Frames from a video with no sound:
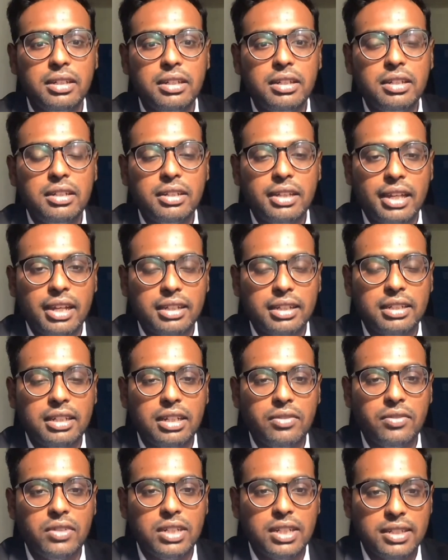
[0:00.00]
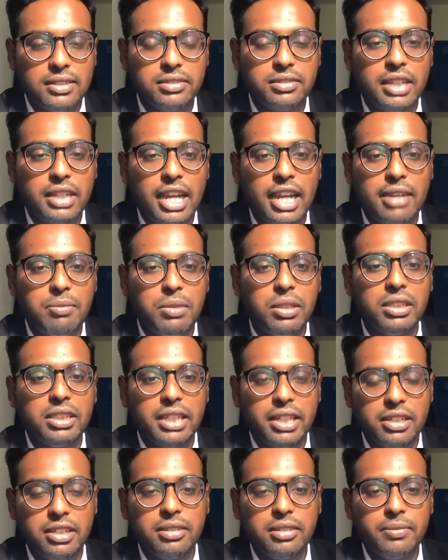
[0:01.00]
character evidence that been
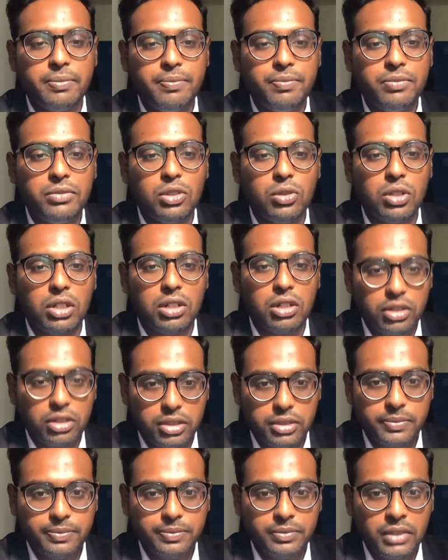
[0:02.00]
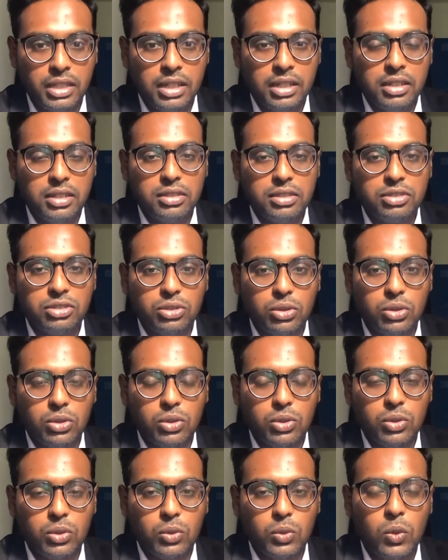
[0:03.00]
tendered to the court.
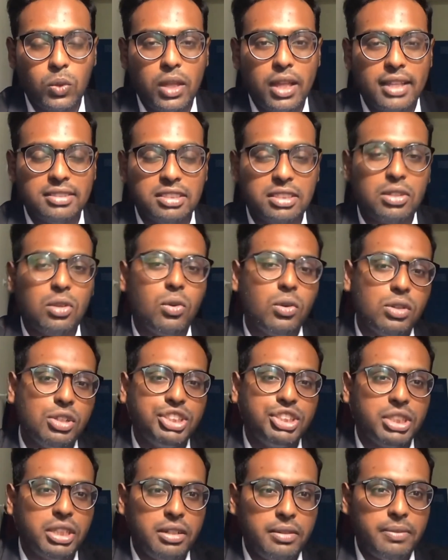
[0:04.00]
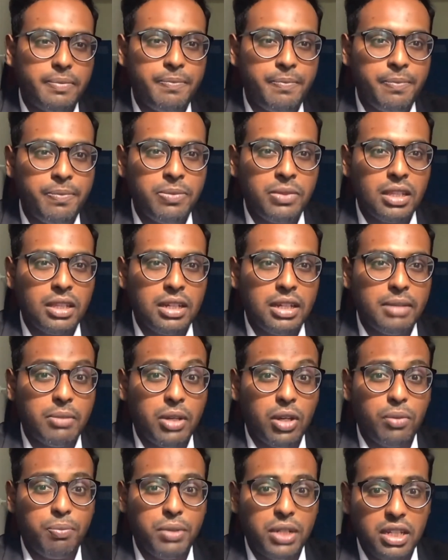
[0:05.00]
So as a conclusion, in
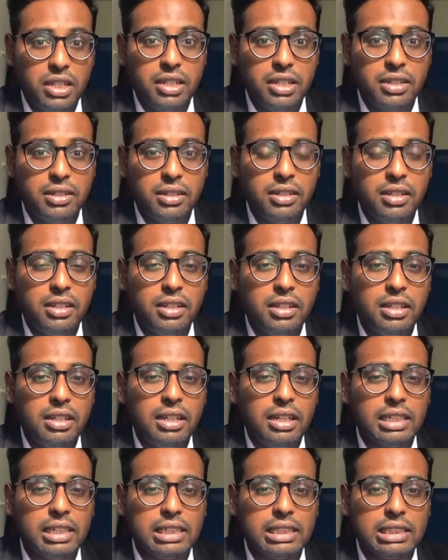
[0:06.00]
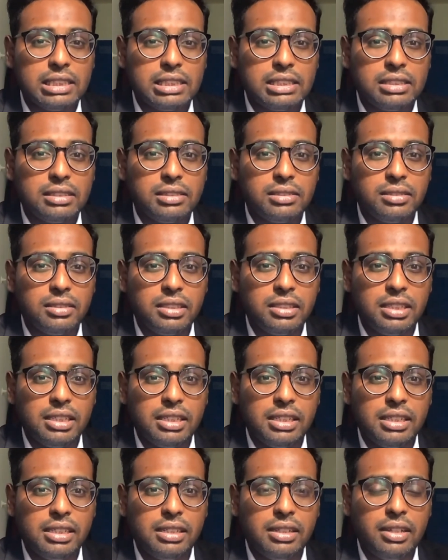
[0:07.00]
my opinion,
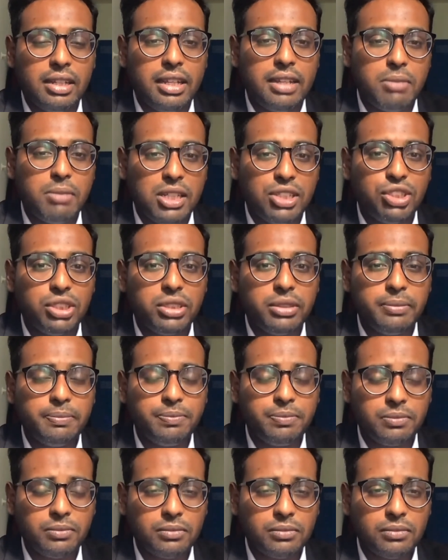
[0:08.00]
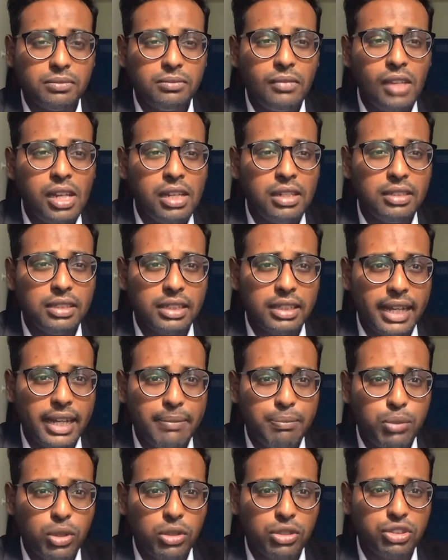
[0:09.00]
in Malaysia, the
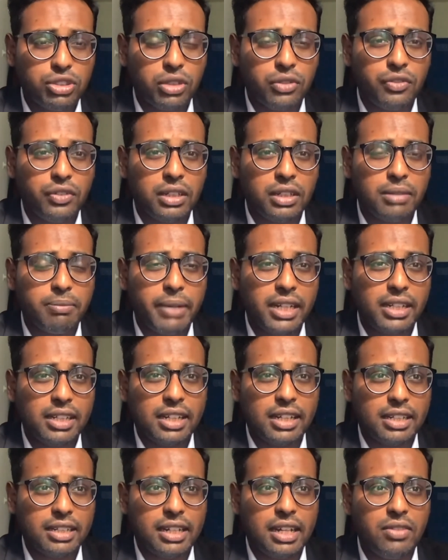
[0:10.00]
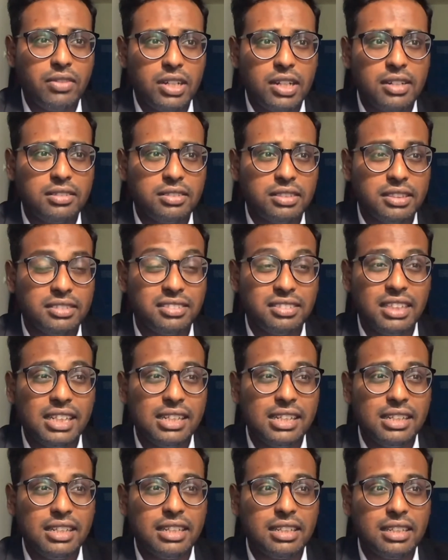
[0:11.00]
approach of bad character evidence is still
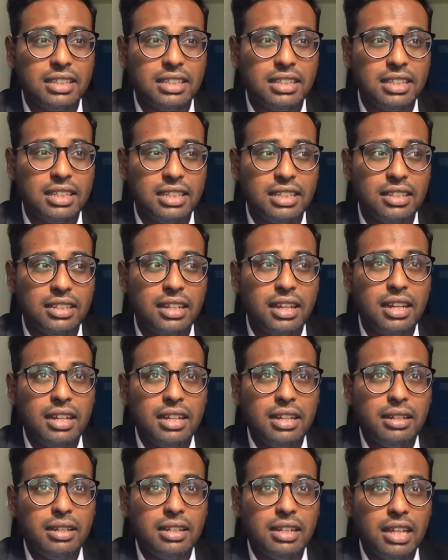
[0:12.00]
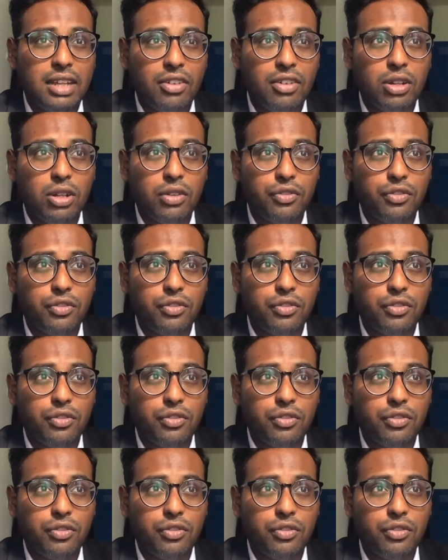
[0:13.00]
in the level of